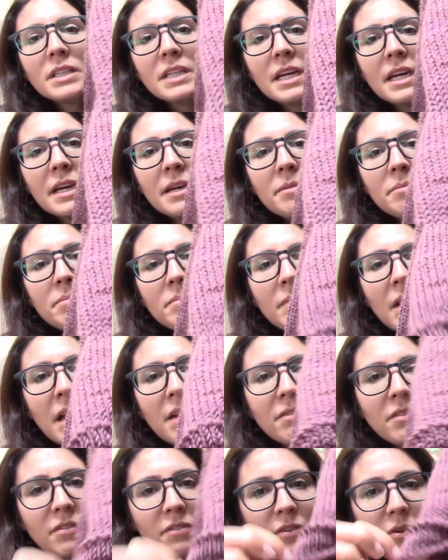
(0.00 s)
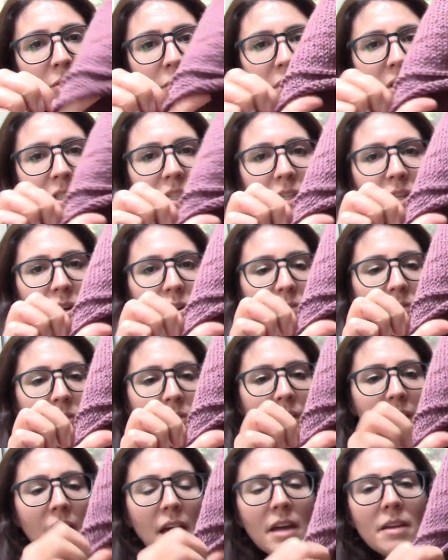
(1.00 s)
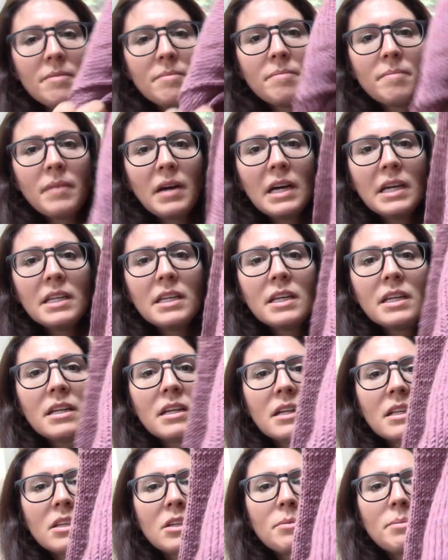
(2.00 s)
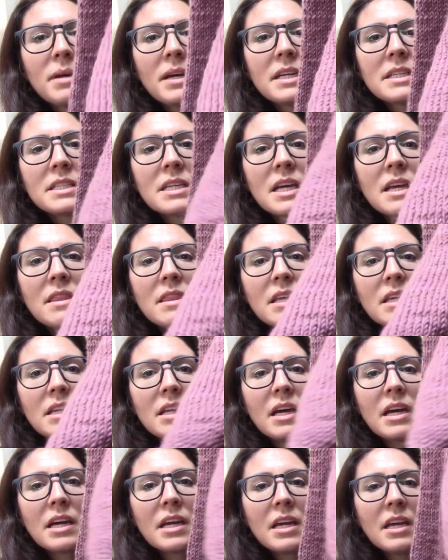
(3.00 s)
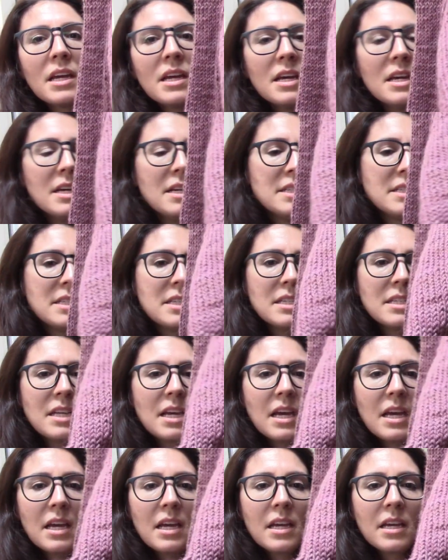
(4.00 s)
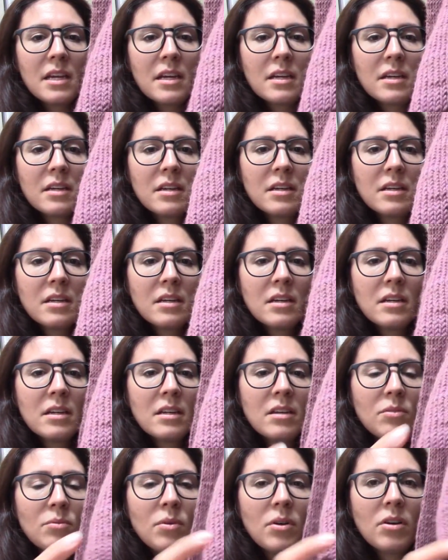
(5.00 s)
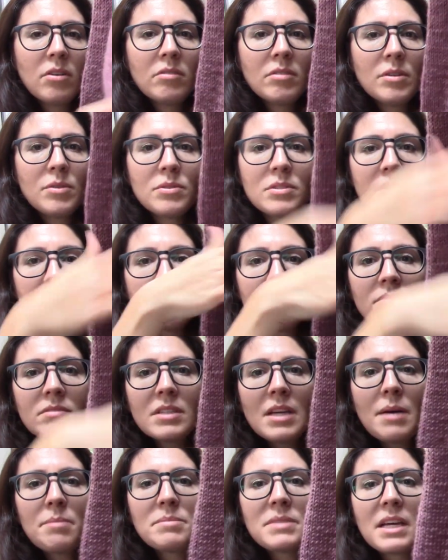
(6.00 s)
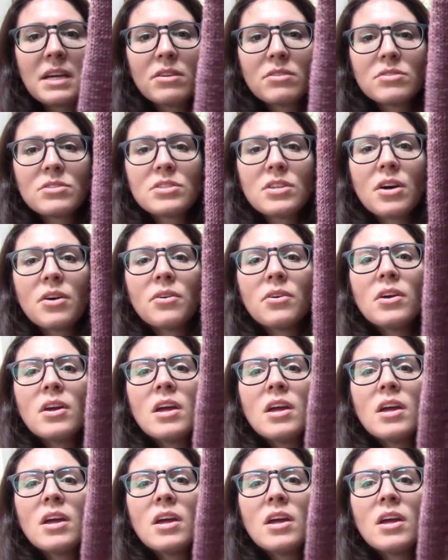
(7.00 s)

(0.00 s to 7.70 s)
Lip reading: hem. I haven't folded it over yet. I knit a little bit and then I did a, well, it was top down. So